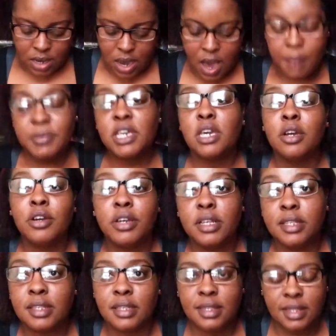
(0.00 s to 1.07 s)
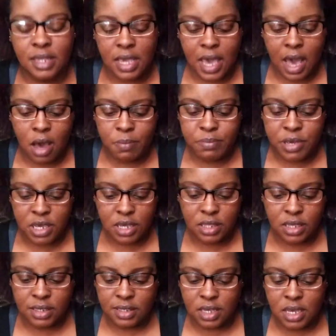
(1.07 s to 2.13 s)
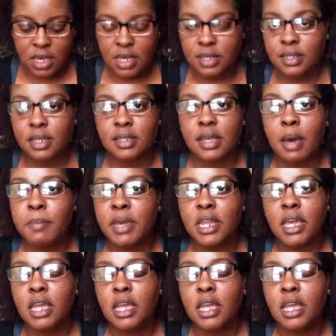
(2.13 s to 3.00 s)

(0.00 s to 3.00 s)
I'm curious to see how big this is, because I mean,